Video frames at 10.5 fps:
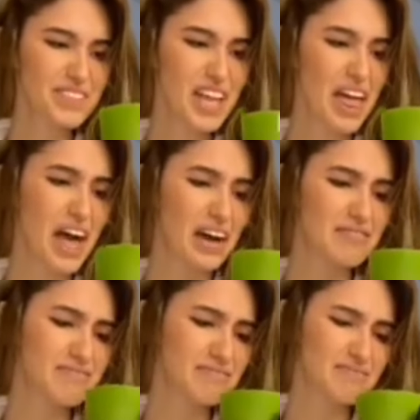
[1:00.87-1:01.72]
Yeah.
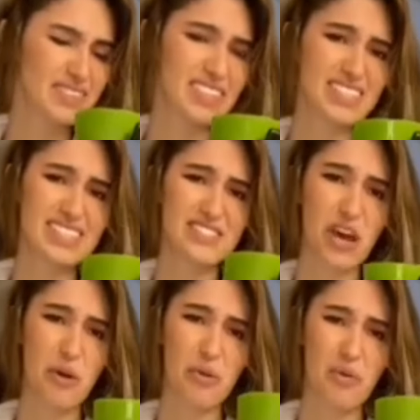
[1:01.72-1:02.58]
This is
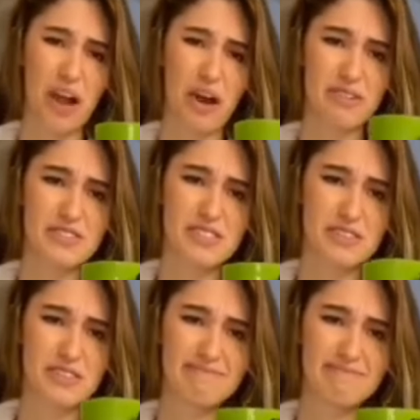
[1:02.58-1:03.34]
so gross.